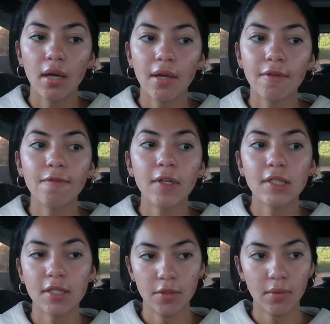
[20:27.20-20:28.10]
it
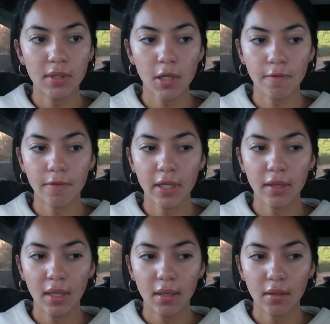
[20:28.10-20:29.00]
feeds into itself I
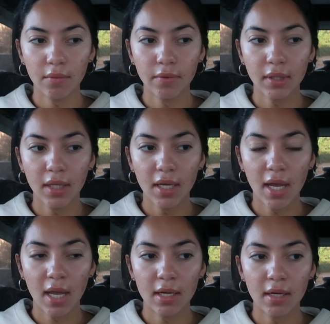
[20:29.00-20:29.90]
think really
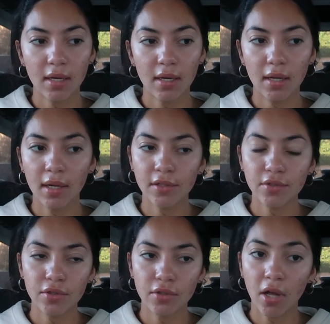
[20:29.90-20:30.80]
and
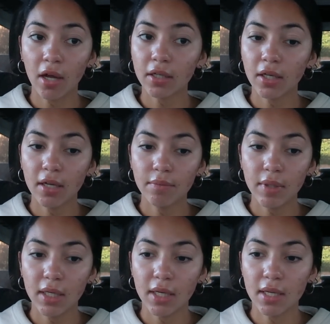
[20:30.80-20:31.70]
it's not good
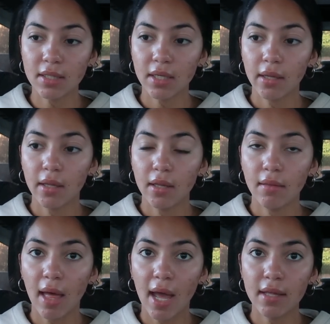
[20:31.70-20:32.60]
because
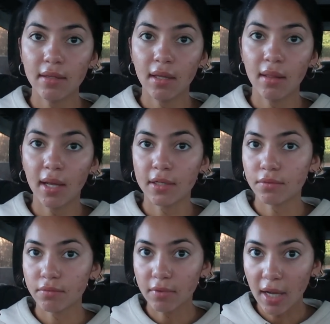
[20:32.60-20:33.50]
that
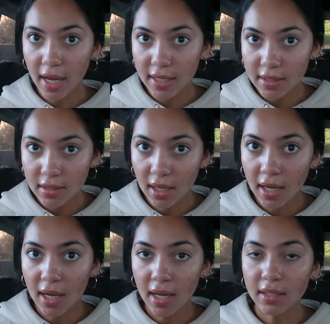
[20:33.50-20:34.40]
neglects rest
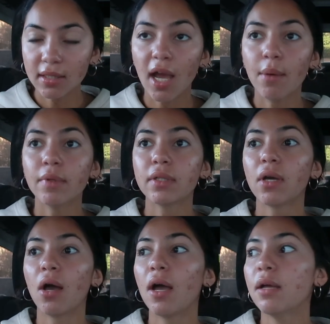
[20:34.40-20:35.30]
and time with
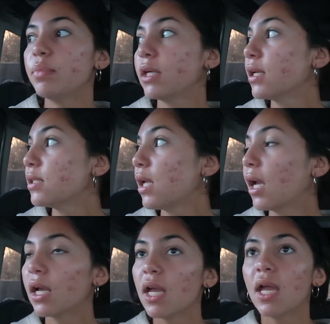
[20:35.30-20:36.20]
God because
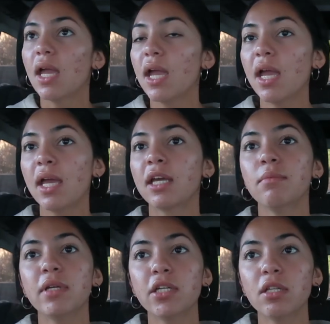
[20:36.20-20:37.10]
like it, it
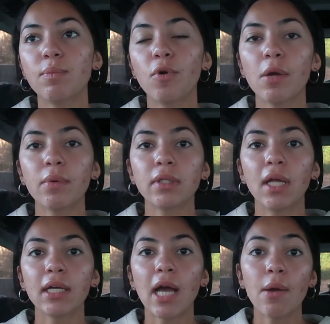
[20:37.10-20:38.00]
can be to the point where
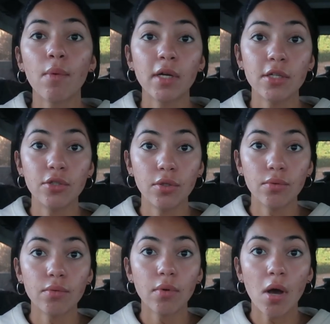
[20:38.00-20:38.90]
like I want to
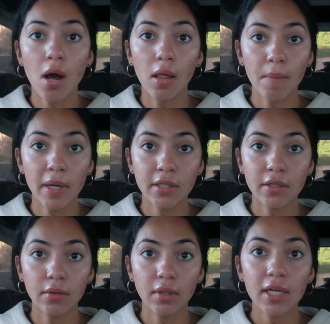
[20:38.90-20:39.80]
do all of my
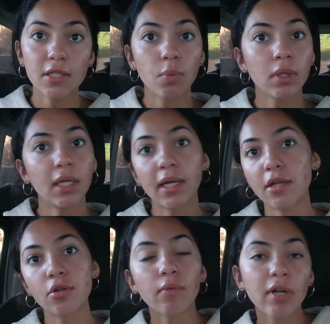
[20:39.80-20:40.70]
to-do list where like
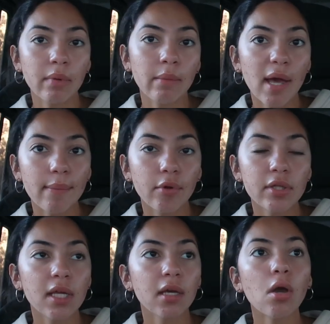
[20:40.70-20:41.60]
I don't read my Bible.
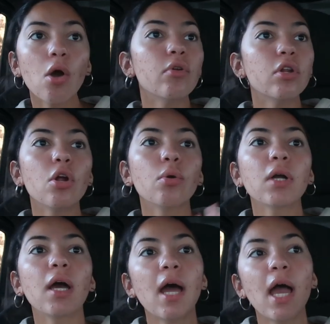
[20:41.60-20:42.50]
It's like, oh no, no,
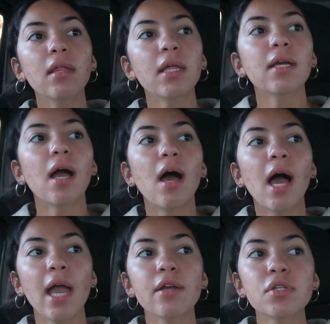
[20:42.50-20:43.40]
God, I like,
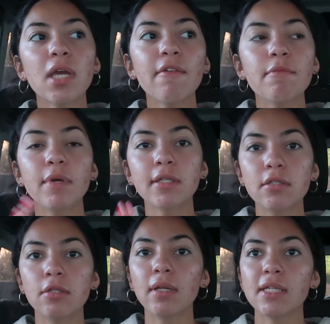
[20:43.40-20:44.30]
I actually have a big
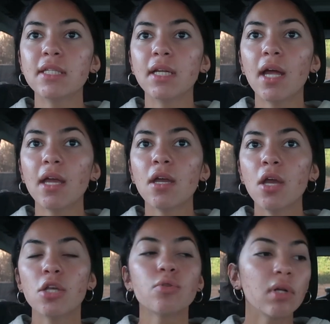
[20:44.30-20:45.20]
to-do list today,
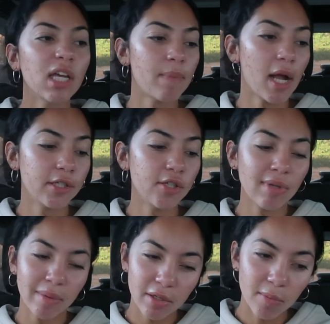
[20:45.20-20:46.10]
so I'll get back to you
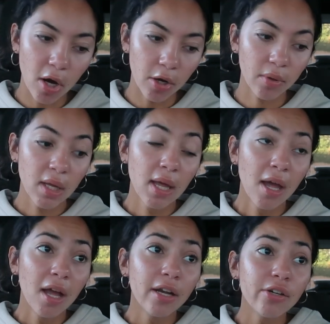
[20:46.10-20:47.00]
maybe tomorrow.
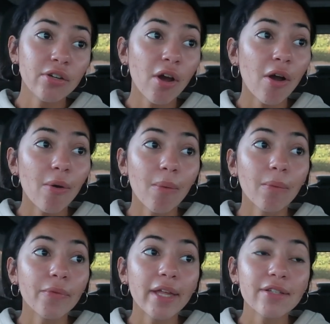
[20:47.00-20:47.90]

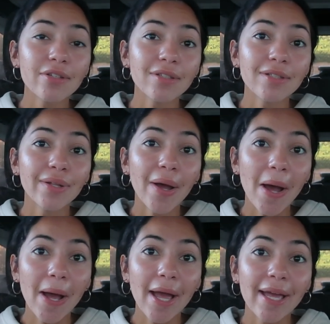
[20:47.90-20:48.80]
No, that's just
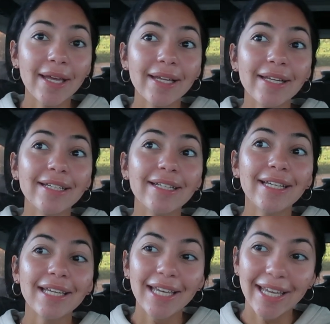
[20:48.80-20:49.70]
not
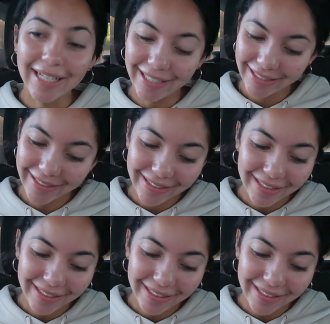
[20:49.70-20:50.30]
it.